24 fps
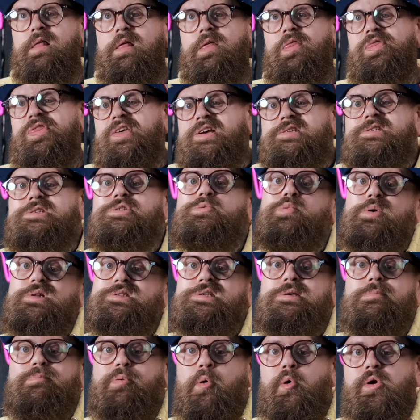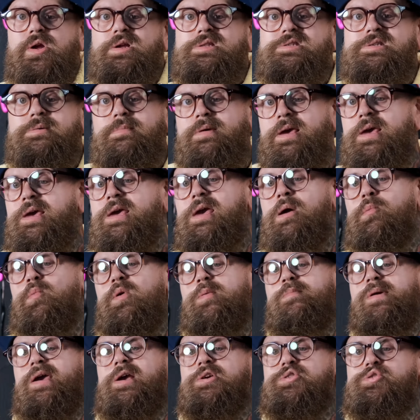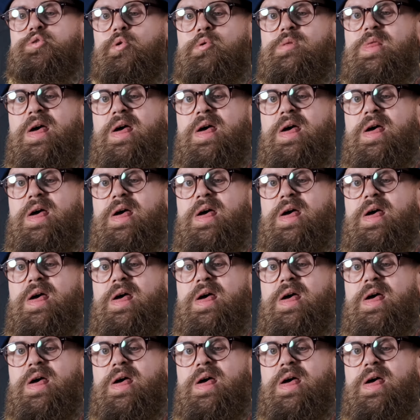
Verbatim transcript: This is what's important to me. Can we make sure